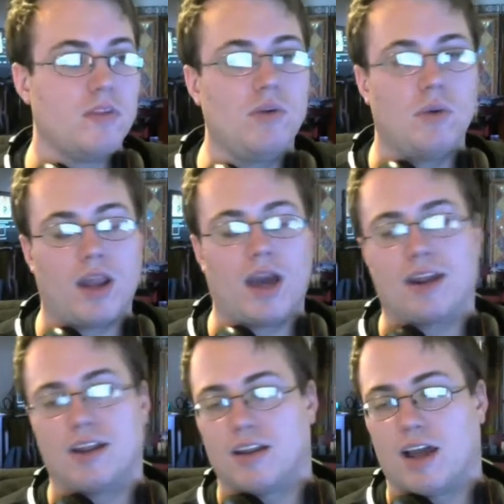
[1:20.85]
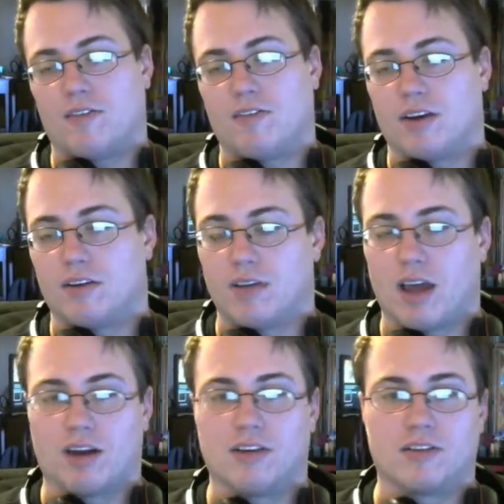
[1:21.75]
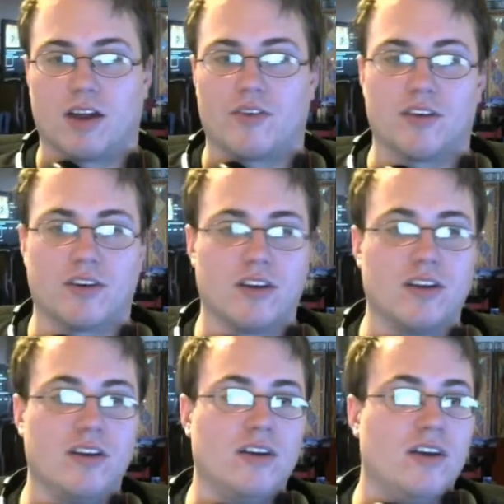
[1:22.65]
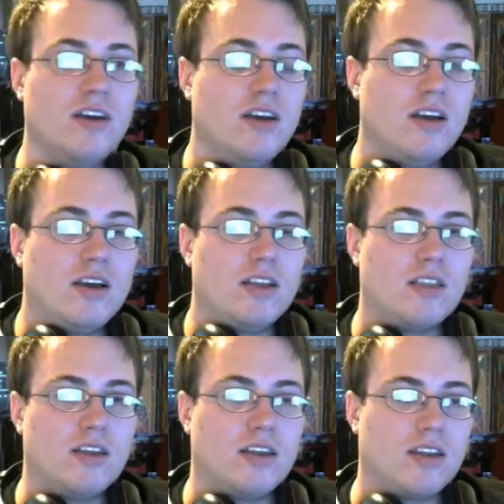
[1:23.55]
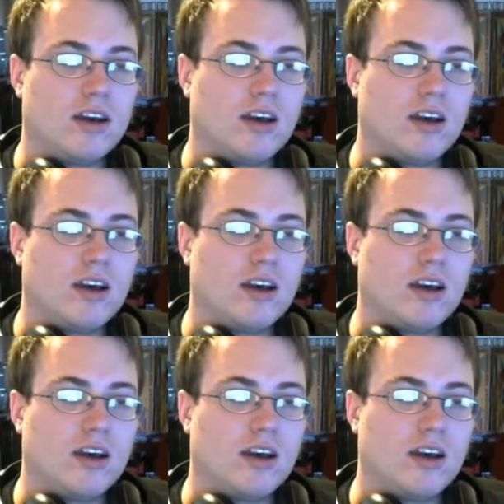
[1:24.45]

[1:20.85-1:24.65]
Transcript: went at it and had fun. We had our little rivalry. Then